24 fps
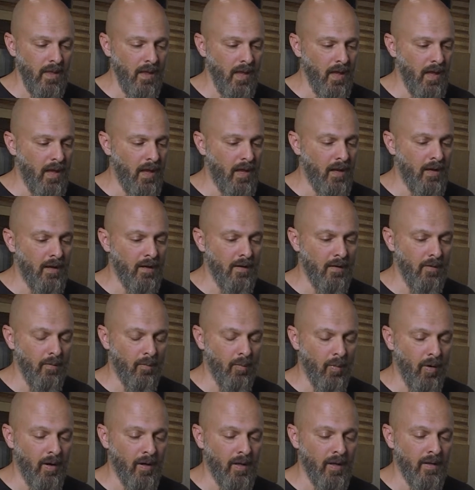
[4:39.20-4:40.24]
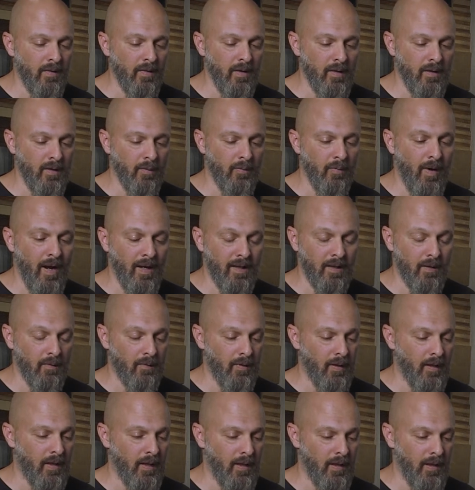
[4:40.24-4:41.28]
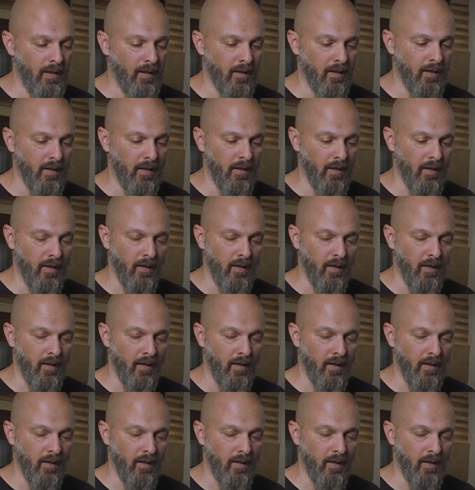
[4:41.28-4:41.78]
and working the directory in it